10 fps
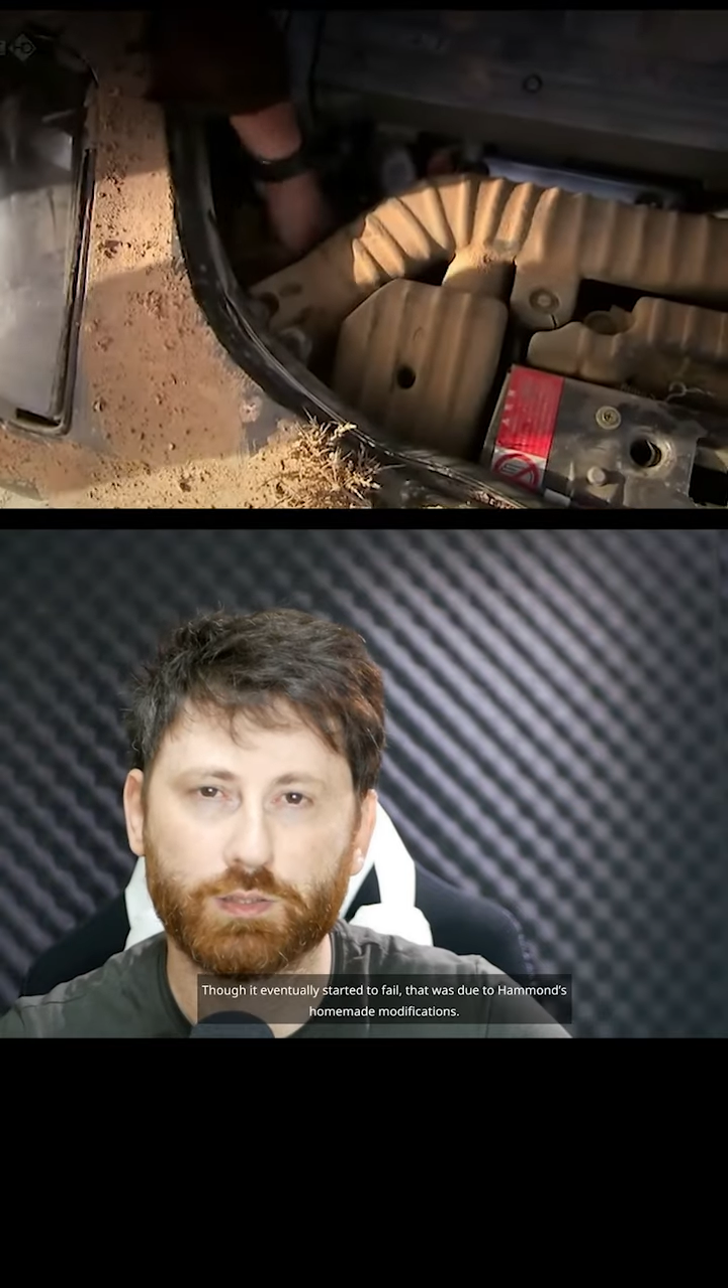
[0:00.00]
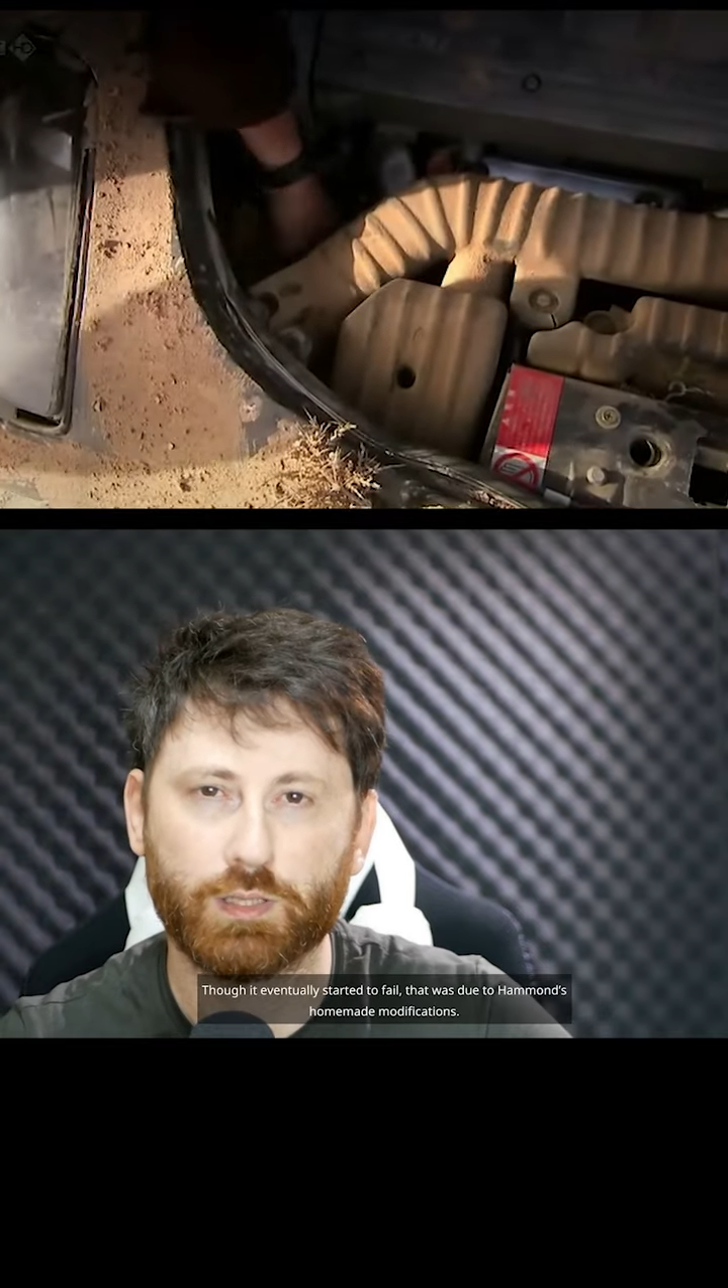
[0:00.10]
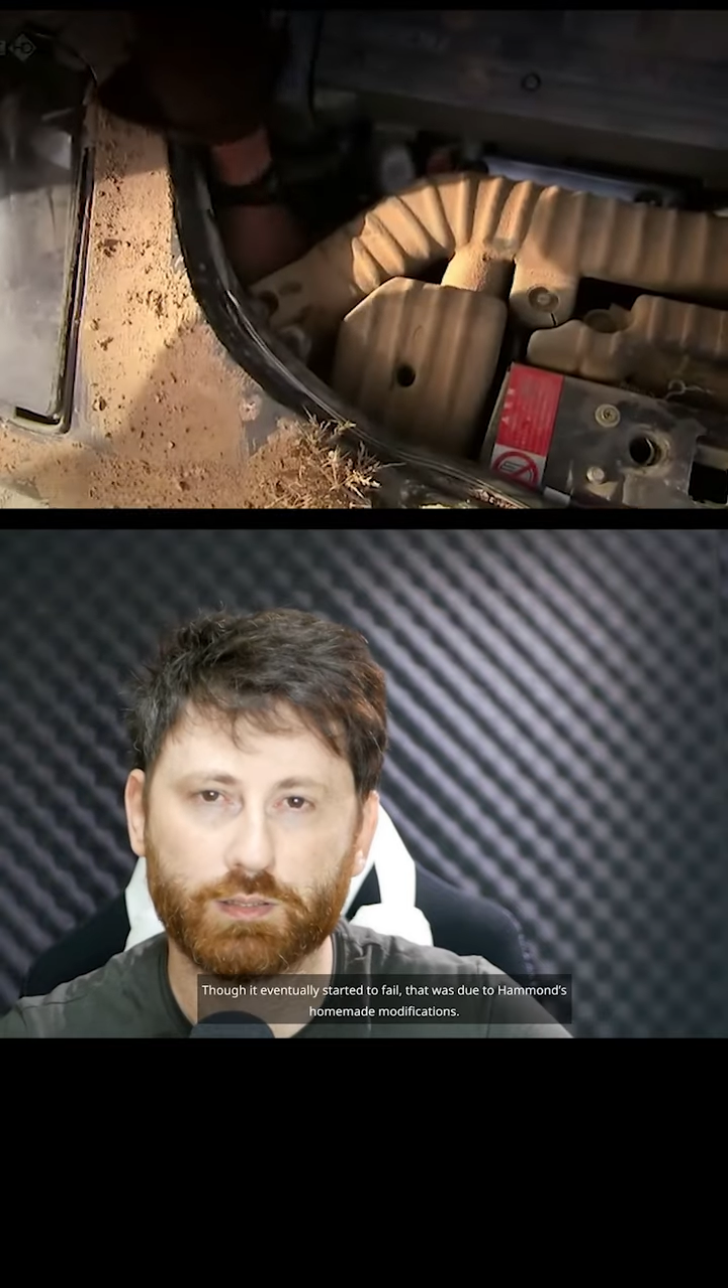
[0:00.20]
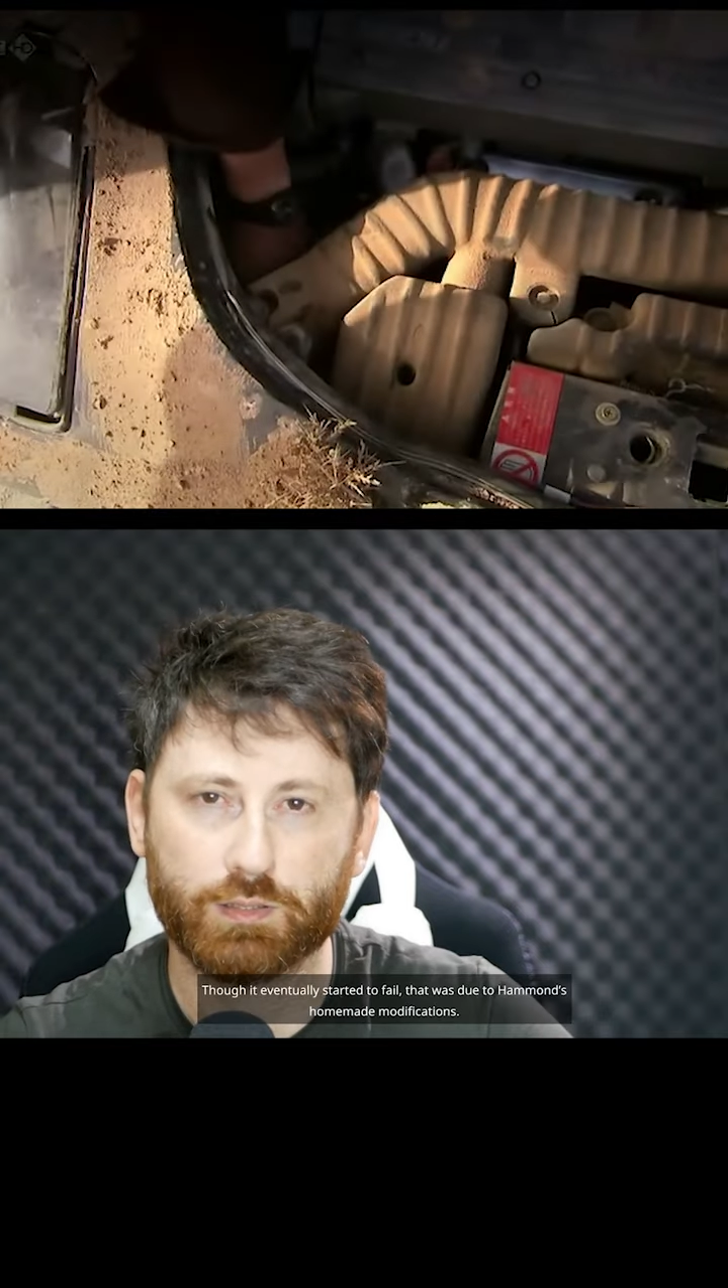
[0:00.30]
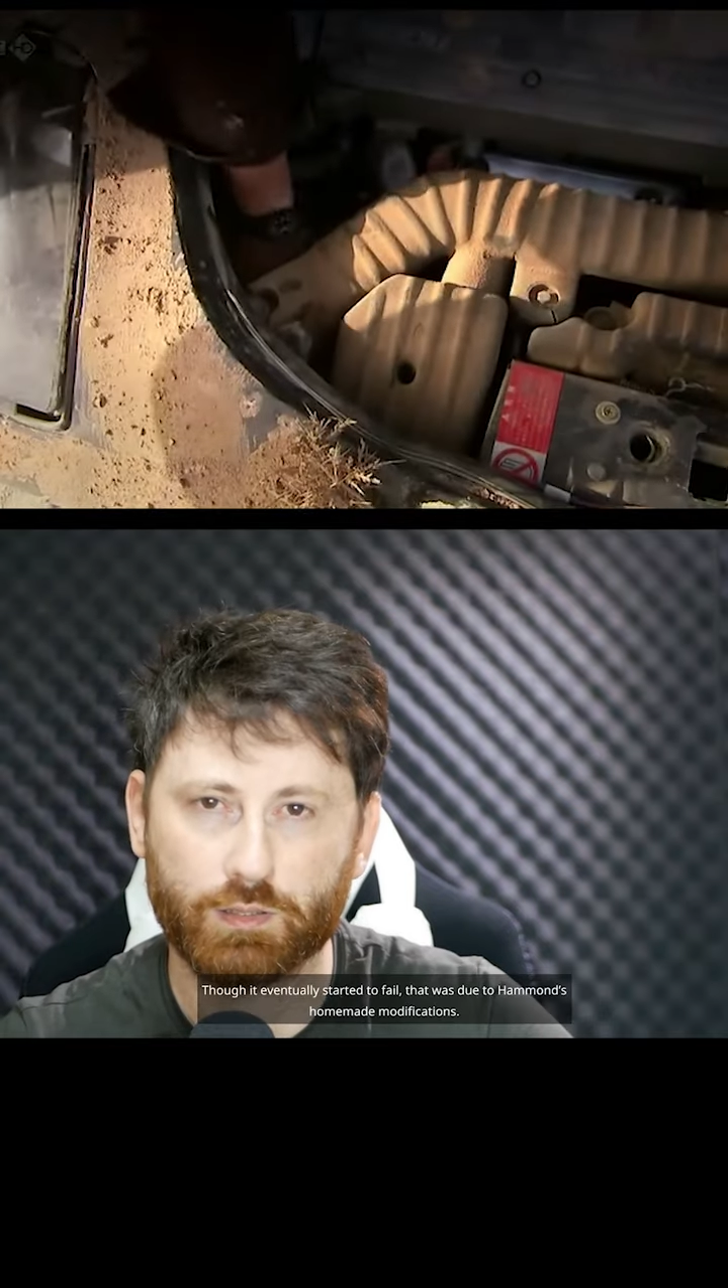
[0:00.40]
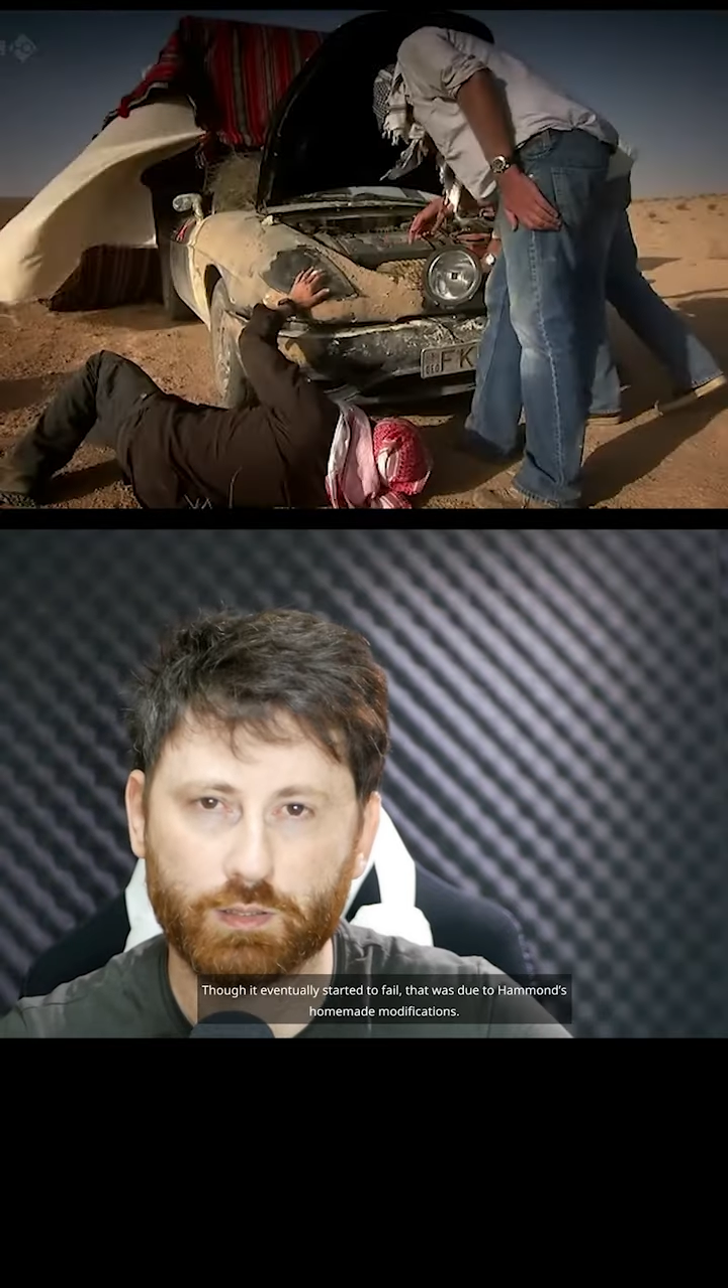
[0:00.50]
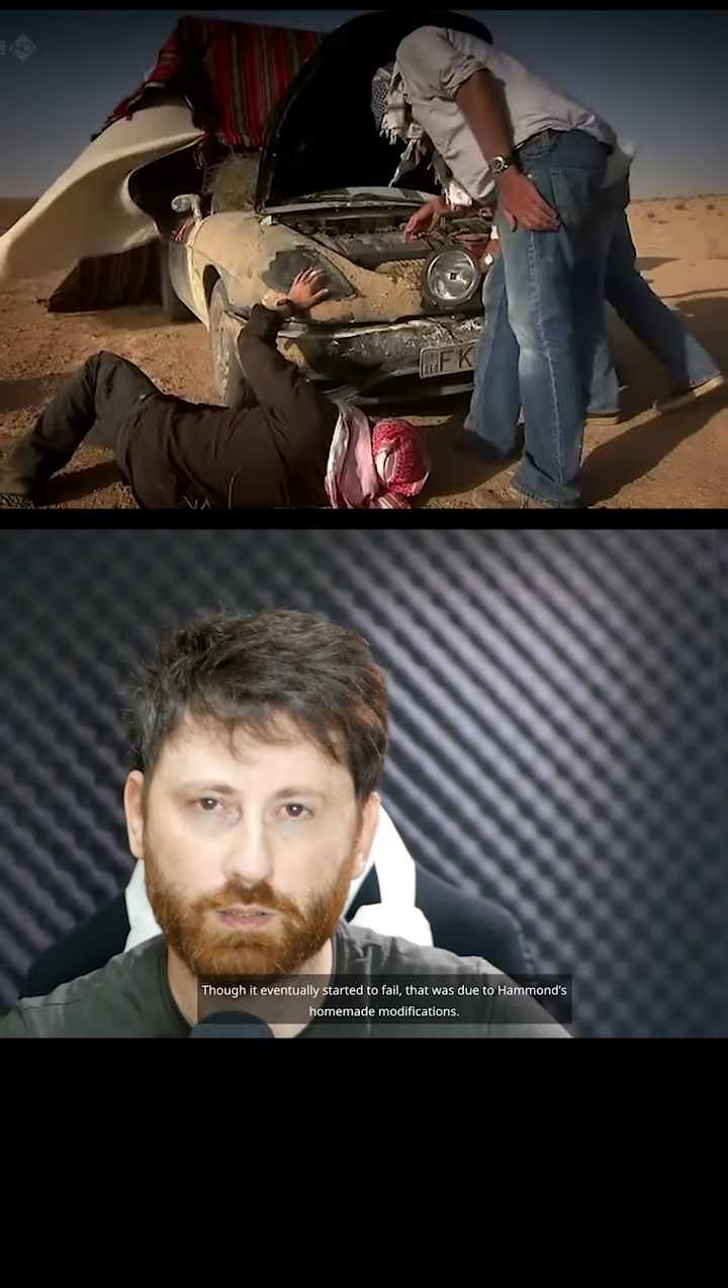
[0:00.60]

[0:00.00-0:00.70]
tent.